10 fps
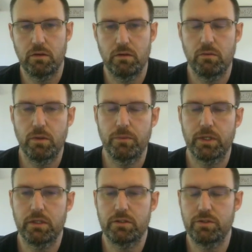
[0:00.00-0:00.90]
what we're
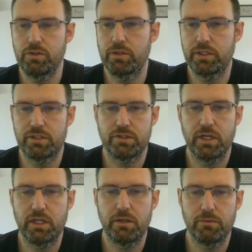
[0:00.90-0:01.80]
going to do is try to
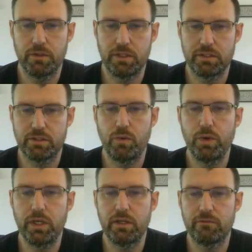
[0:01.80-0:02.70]
get rid of this
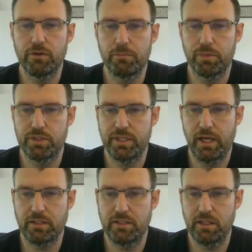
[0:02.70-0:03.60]
queen from
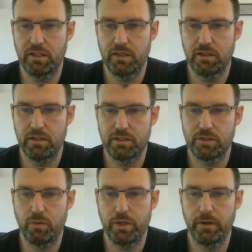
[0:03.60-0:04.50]
protecting the
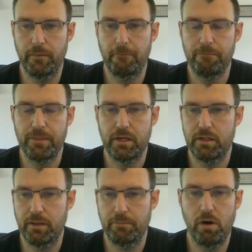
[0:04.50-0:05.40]
square,
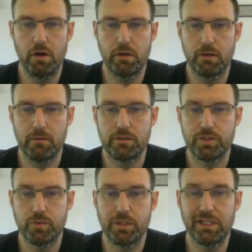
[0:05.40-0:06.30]
that pawn,
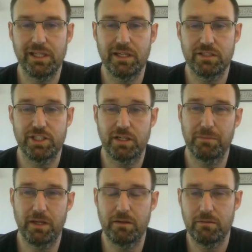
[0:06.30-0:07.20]
so we can get a
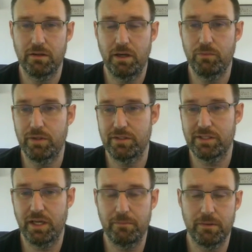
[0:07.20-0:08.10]
checkmate and win this
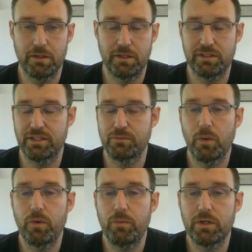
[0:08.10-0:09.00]
game. Because that's what
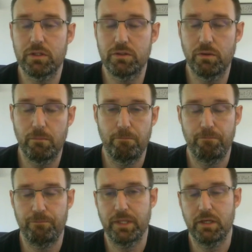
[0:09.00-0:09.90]
we want to do.
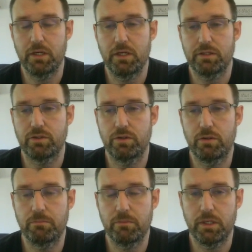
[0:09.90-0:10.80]

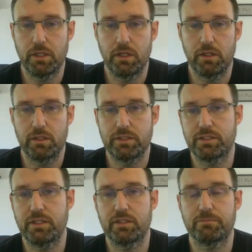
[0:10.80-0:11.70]
So let's
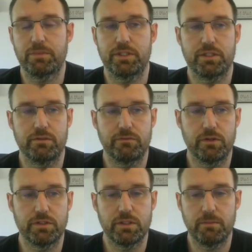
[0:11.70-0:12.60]
see this position
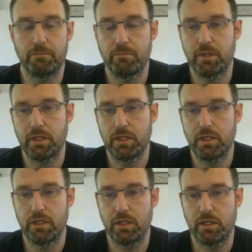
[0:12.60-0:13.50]
first.
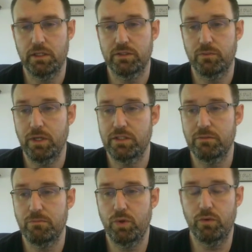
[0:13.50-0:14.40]
It is white to
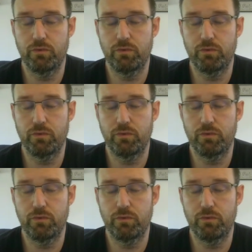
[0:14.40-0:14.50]
move.